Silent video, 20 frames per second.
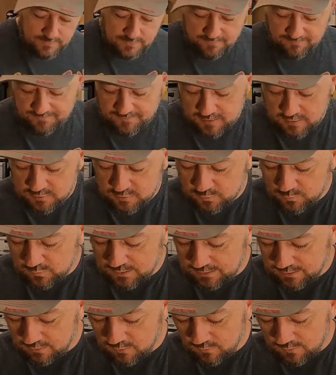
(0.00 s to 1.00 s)
The first
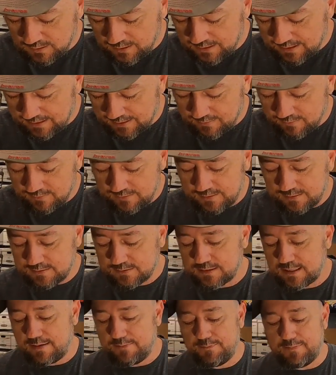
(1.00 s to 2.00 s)
one going out
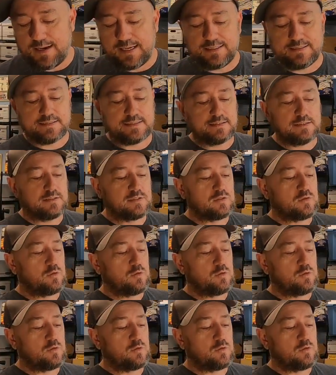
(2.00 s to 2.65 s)
is Amazing